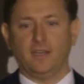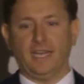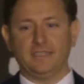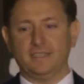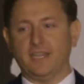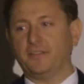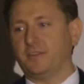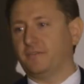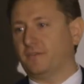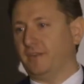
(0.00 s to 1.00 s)
I did
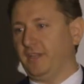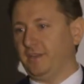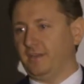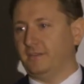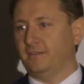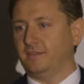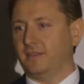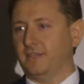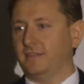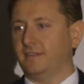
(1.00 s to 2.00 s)
nothing for a year.
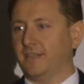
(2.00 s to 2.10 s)
A year